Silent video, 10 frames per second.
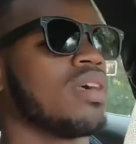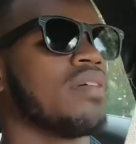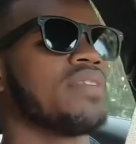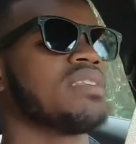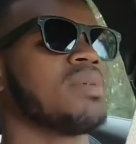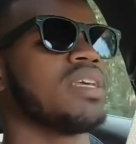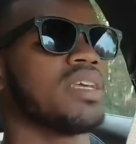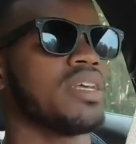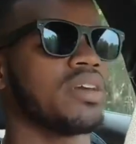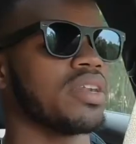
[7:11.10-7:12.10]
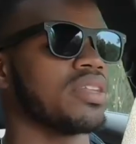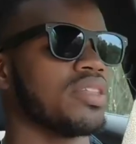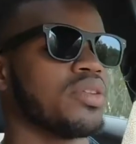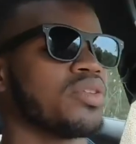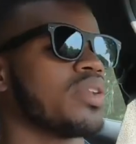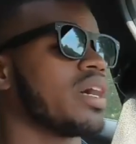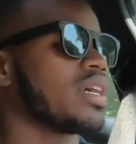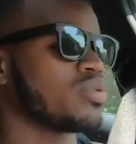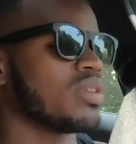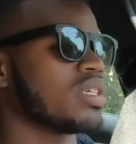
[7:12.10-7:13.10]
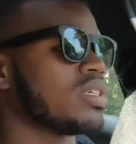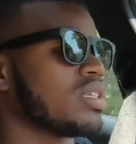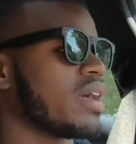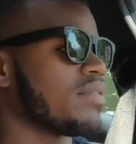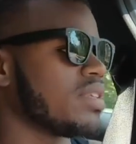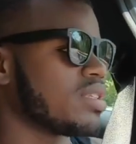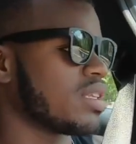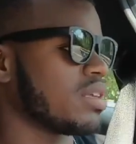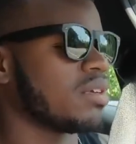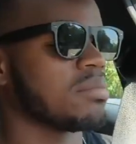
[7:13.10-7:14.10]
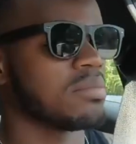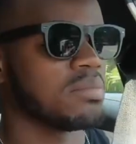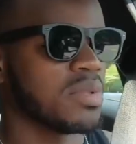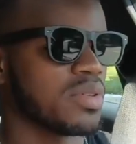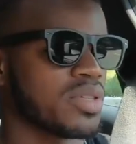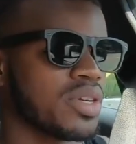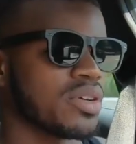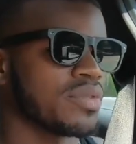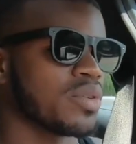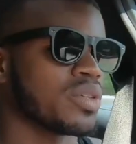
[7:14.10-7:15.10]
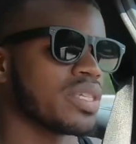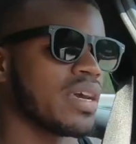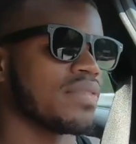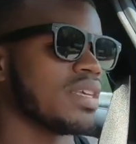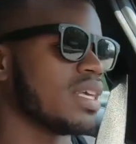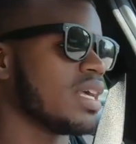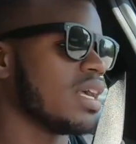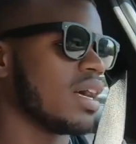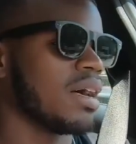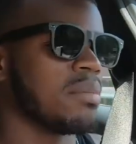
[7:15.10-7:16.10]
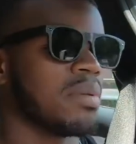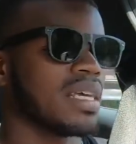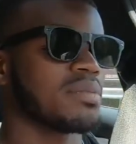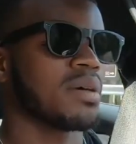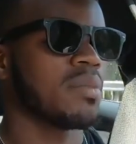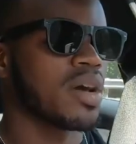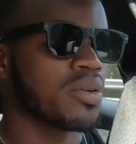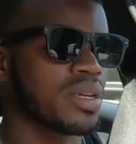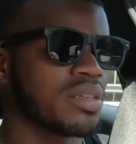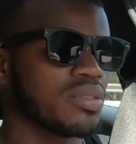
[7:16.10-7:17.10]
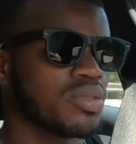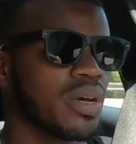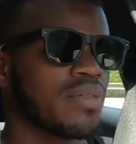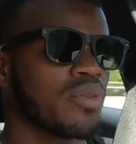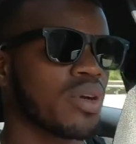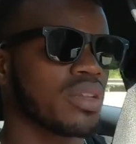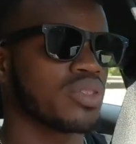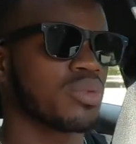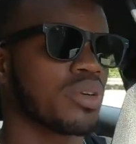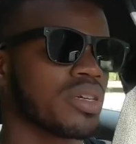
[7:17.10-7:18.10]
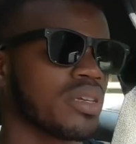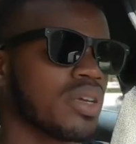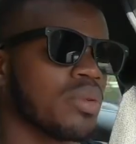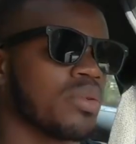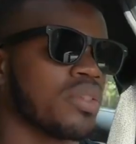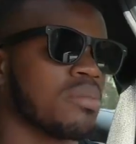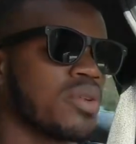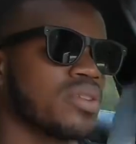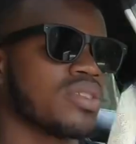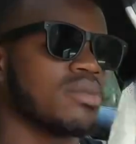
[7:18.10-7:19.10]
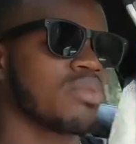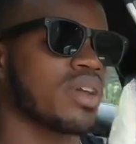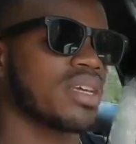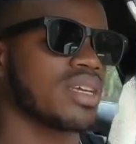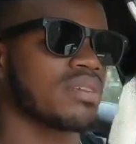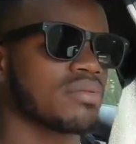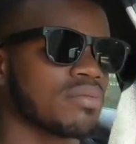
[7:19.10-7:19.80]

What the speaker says: Visibility here out of the 330i is really good. You have these mirrors here. Of course, you have the blind spot monitoring. You have forward collision warning with emergency braking.